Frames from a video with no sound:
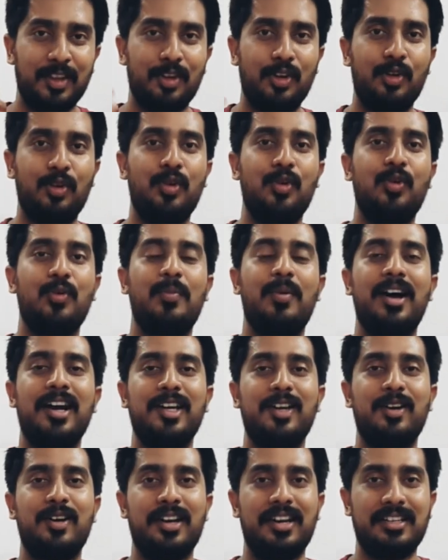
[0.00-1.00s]
go by
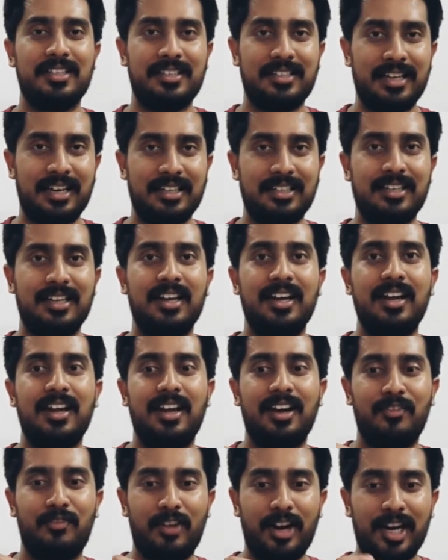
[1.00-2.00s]
your instinct,
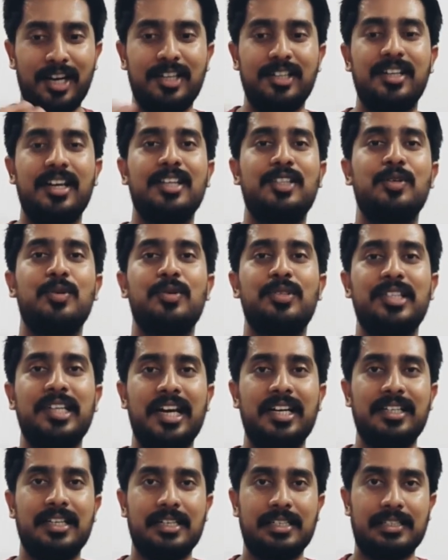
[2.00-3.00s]
find
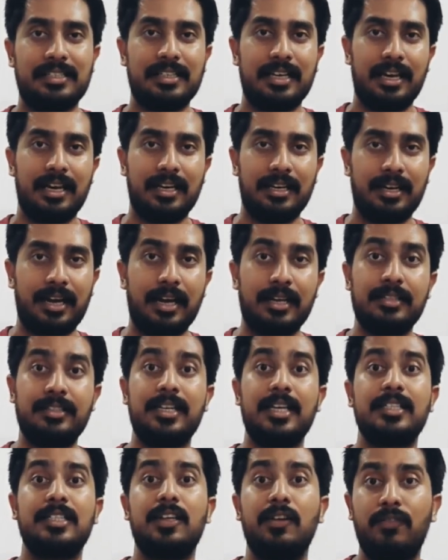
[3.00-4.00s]
associations and
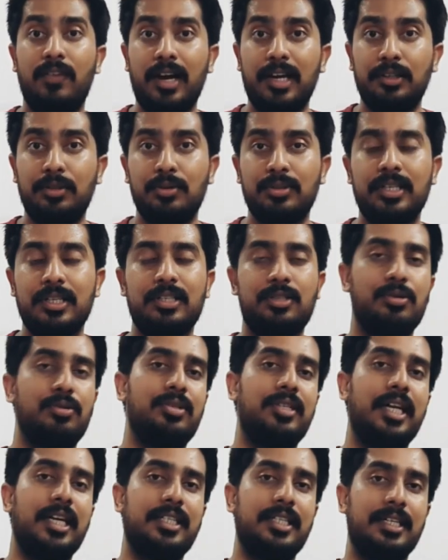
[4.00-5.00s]
justify those
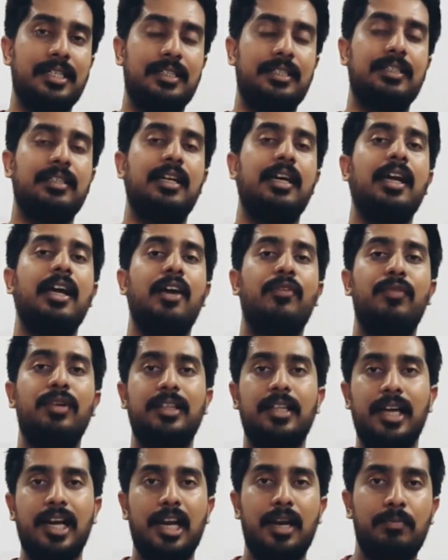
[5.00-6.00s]
associations with
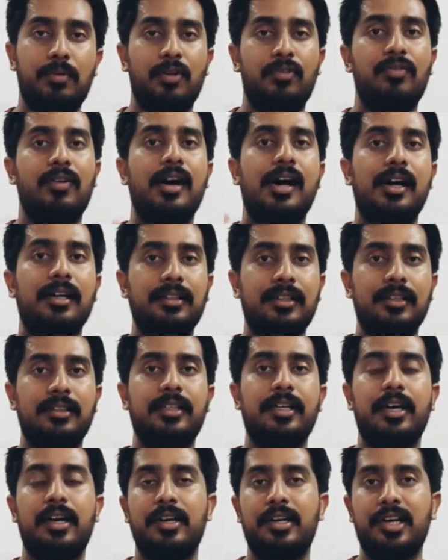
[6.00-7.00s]
the help of other
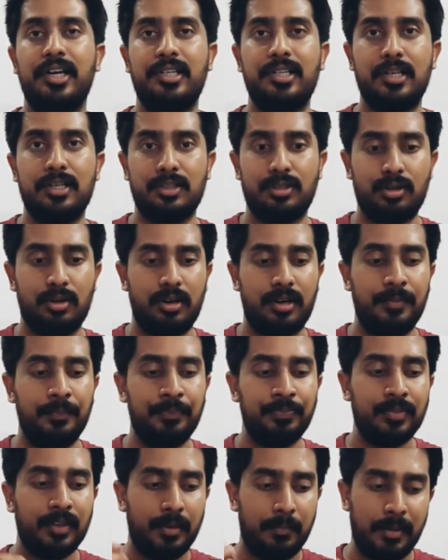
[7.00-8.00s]
theoreticians or
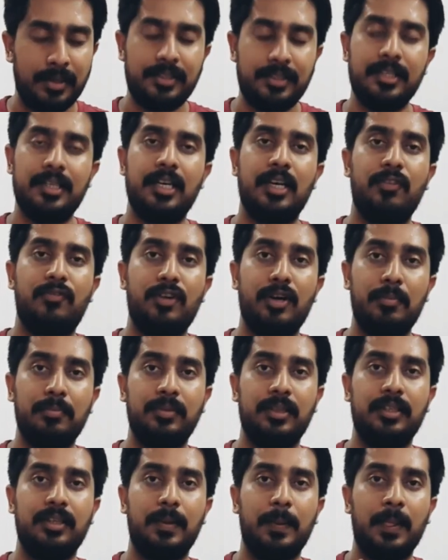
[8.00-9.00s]
material from
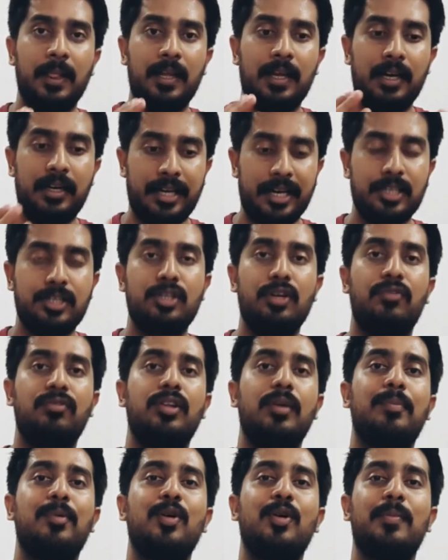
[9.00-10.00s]
the text of
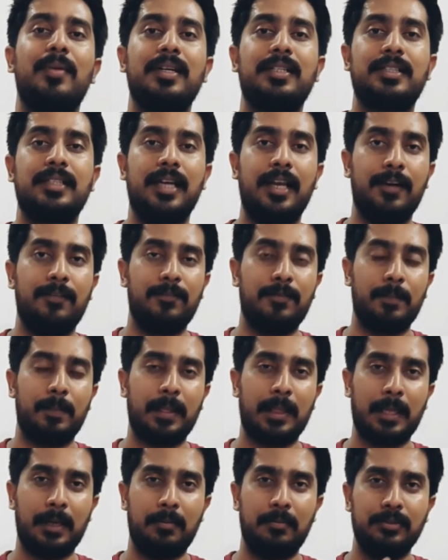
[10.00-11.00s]
the poem itself.
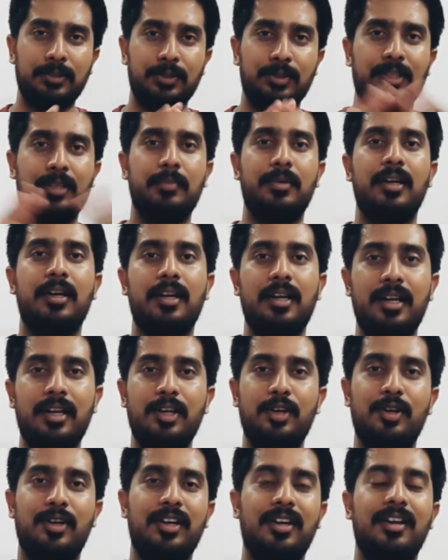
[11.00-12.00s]
So similarly,
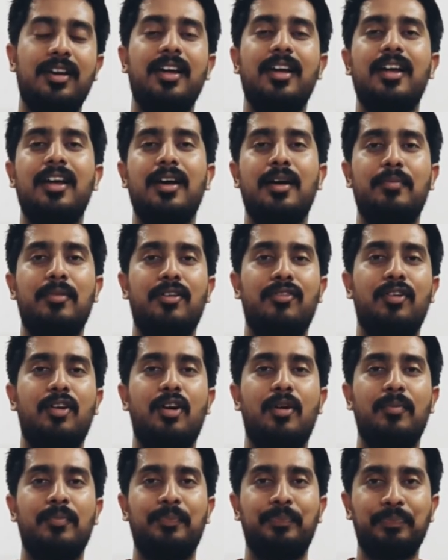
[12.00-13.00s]
you can
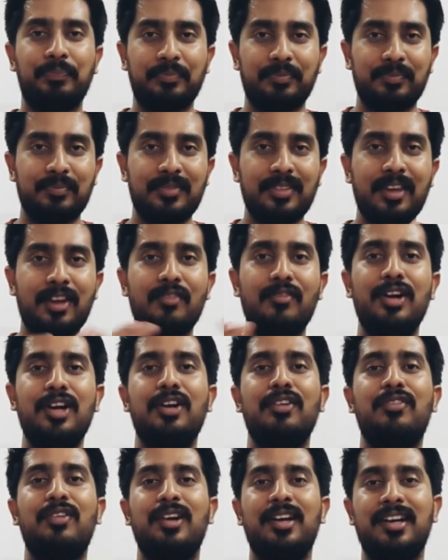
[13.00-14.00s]
perform
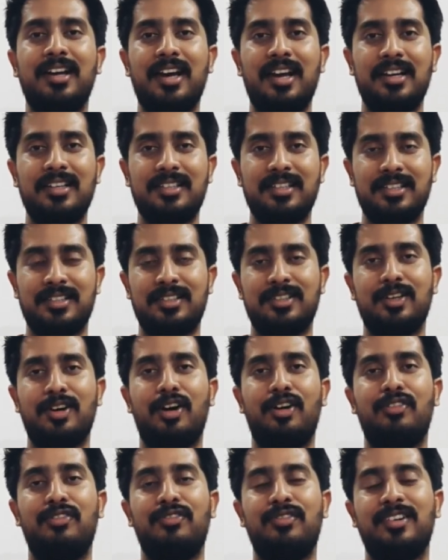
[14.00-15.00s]
wonderful analysis of